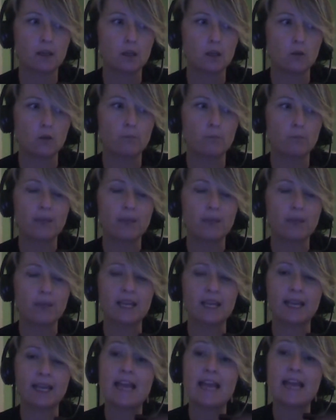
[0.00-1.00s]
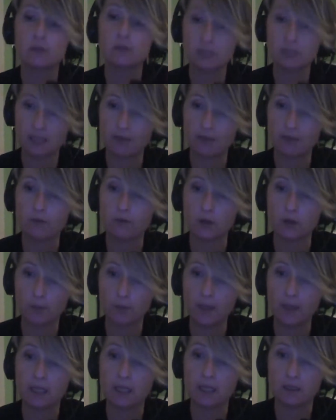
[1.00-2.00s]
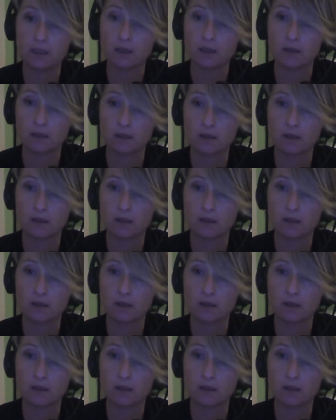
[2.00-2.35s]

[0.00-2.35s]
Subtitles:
being able to give your opinion